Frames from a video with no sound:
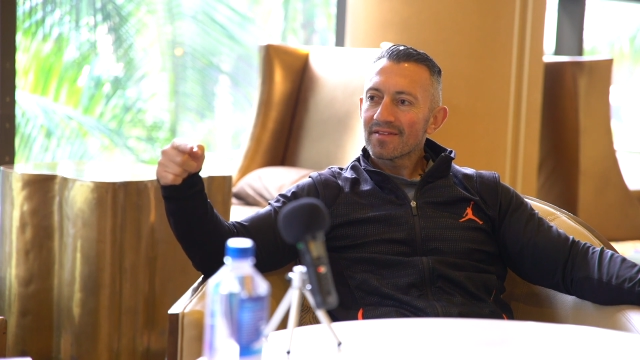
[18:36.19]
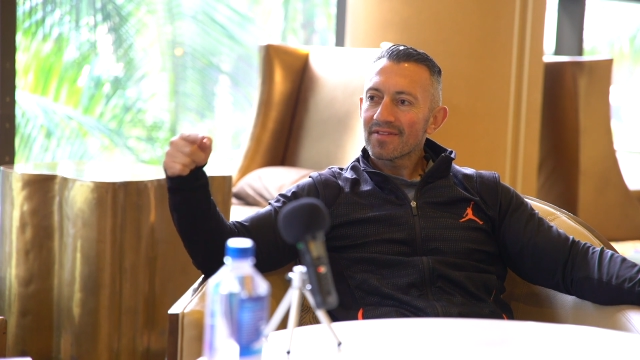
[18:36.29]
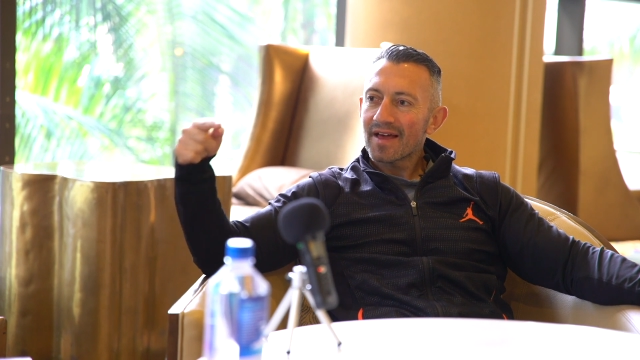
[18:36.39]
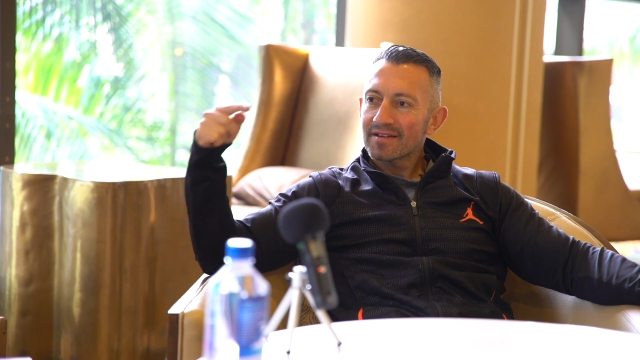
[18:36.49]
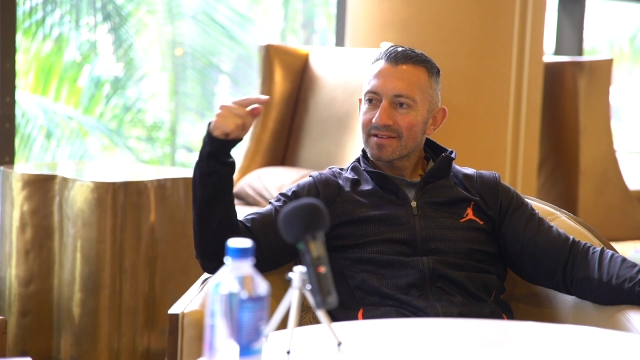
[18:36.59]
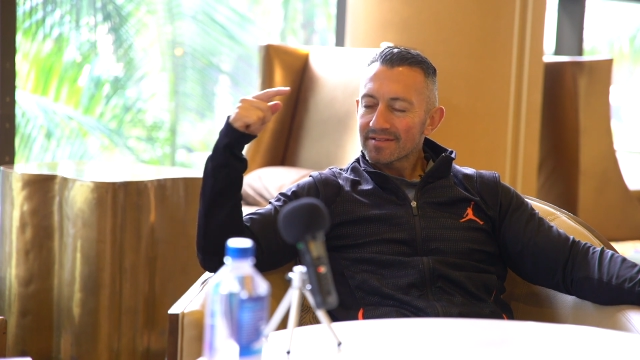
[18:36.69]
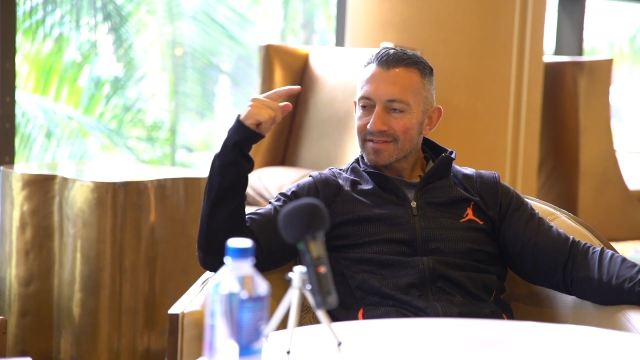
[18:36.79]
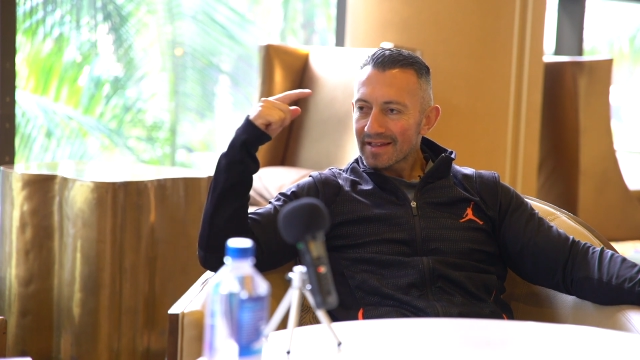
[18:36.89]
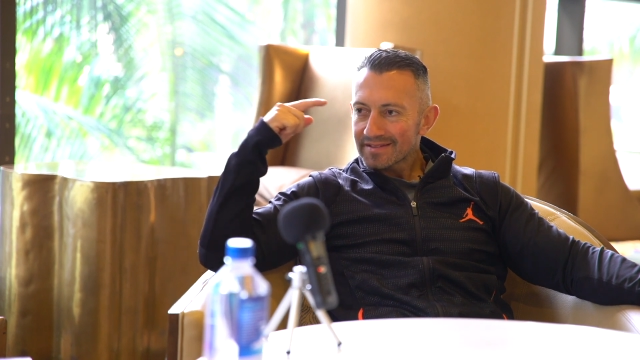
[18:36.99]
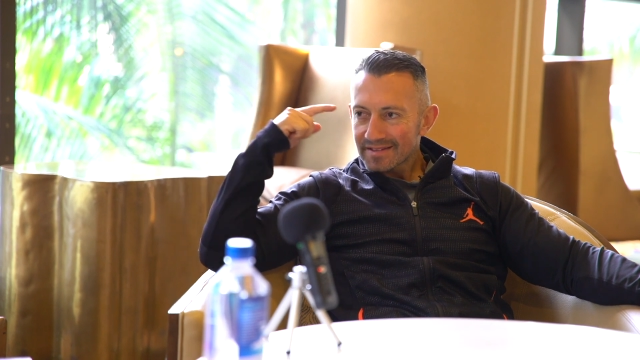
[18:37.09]
that
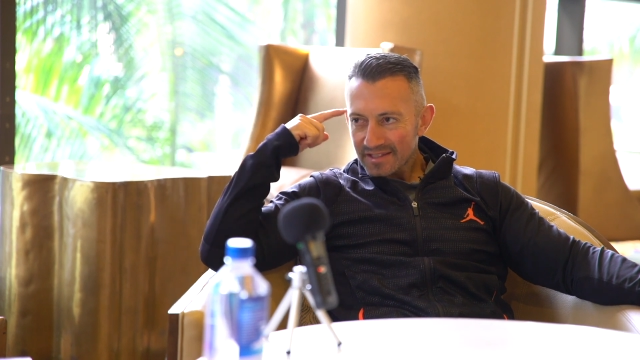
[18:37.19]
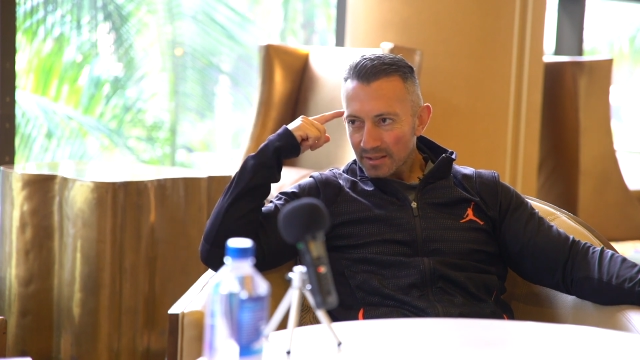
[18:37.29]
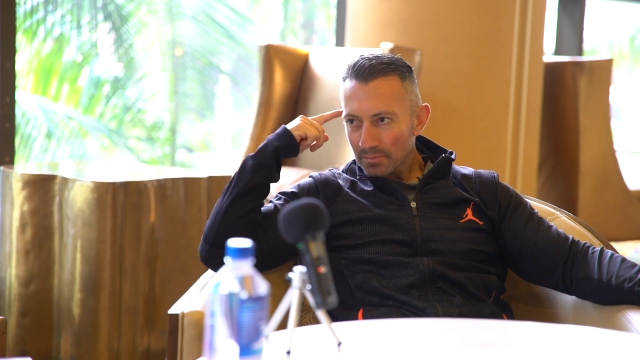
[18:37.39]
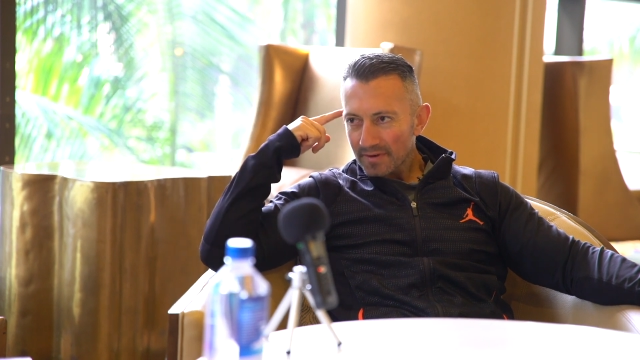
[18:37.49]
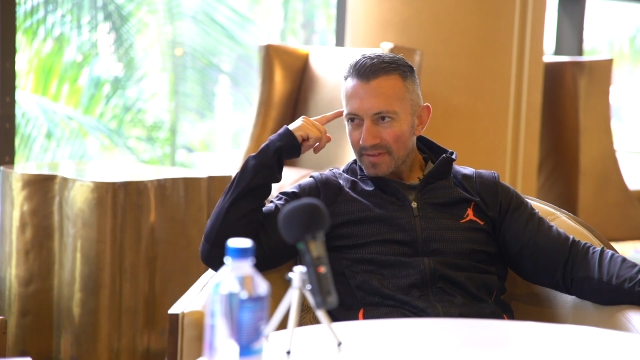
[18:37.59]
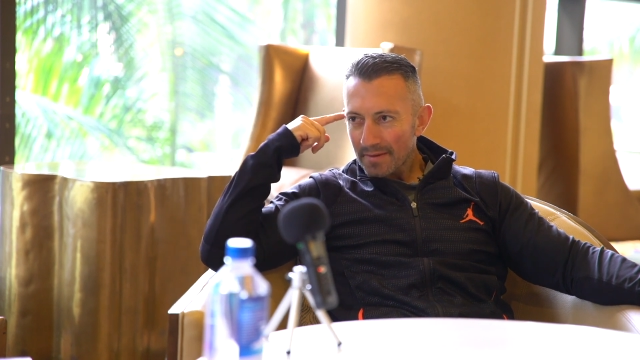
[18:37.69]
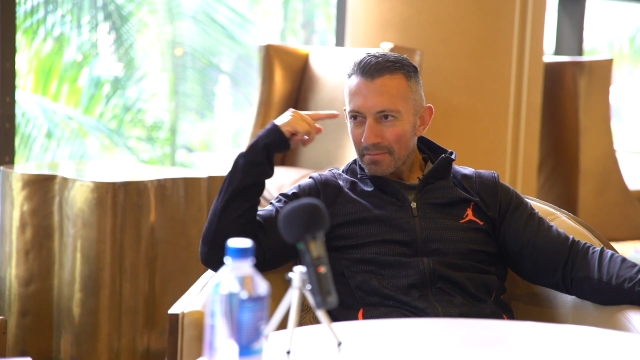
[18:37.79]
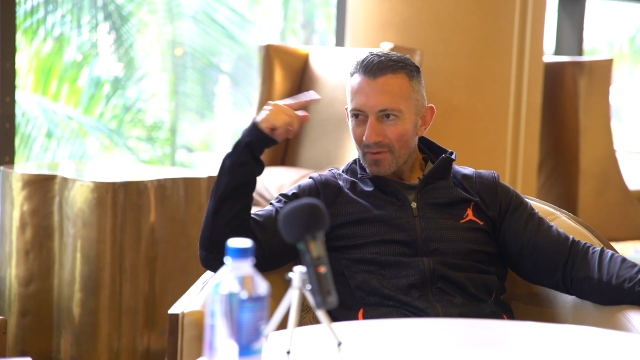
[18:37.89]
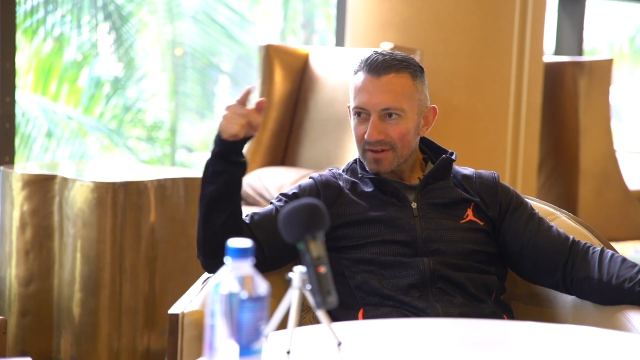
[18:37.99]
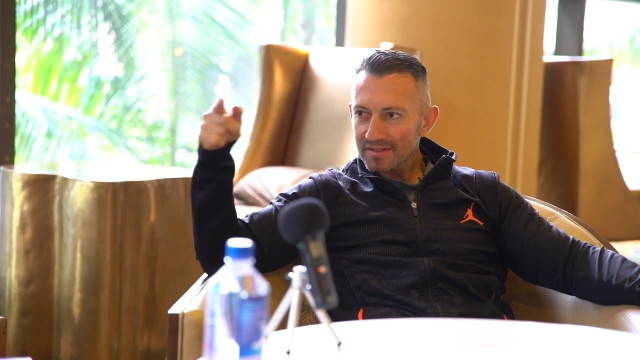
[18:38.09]
discipline and that
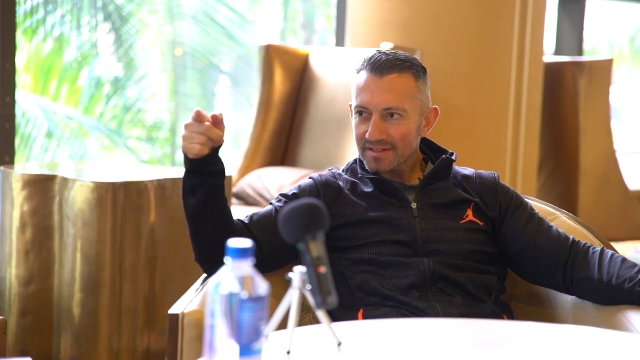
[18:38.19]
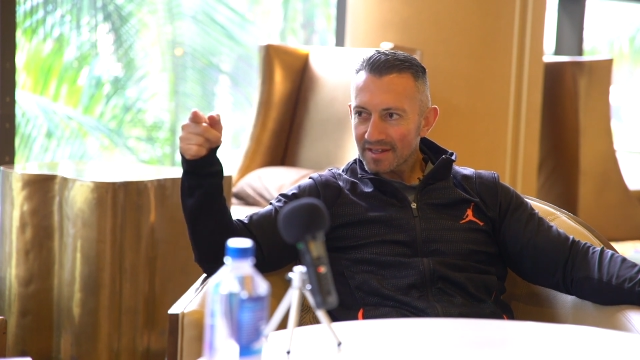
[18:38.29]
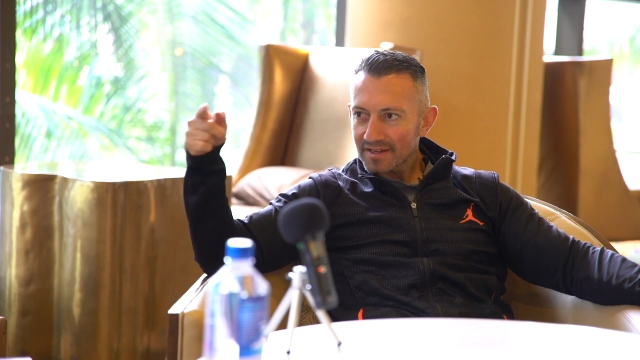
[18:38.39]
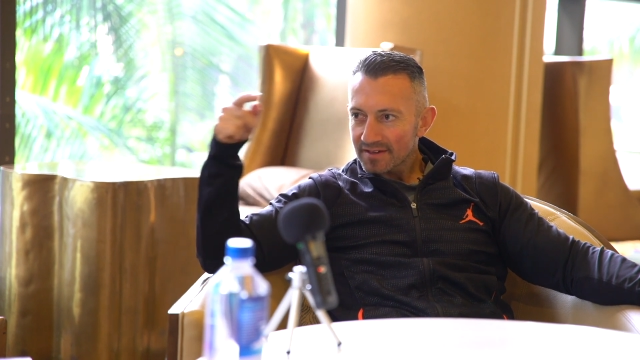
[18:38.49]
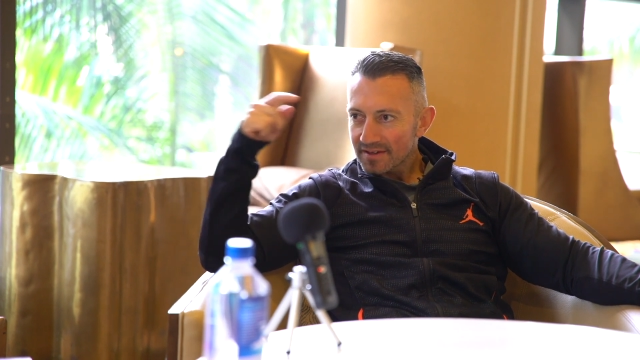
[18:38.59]
mindset